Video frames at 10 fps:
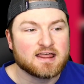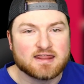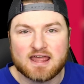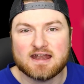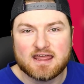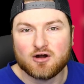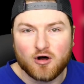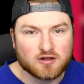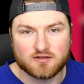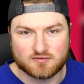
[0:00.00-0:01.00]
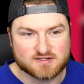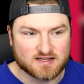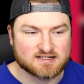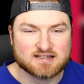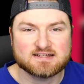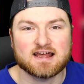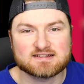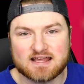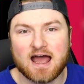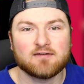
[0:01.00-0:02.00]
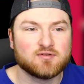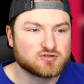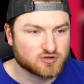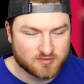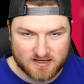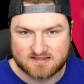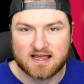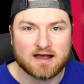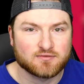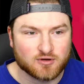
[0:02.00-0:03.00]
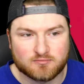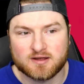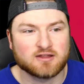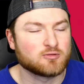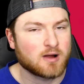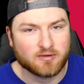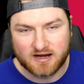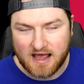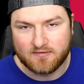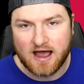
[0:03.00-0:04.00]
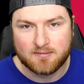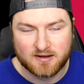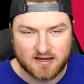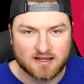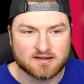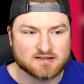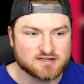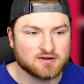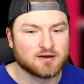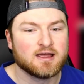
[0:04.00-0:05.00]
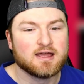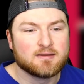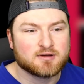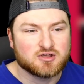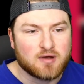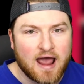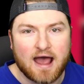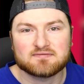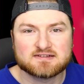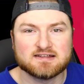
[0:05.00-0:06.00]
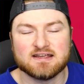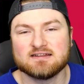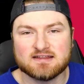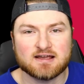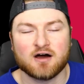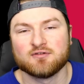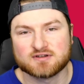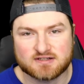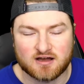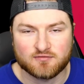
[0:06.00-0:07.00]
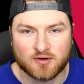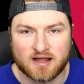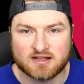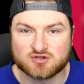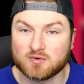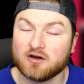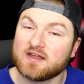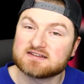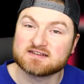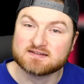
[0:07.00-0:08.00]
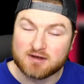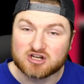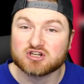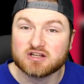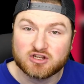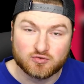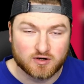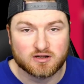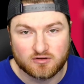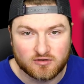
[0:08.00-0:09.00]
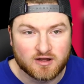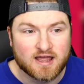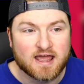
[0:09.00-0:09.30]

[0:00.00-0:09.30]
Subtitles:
They need all of those things, because yes, they have future picks, they have their own pick, they're probably going to have a high pick again this year, but you have to get the other stuff right as well, and that's especially critical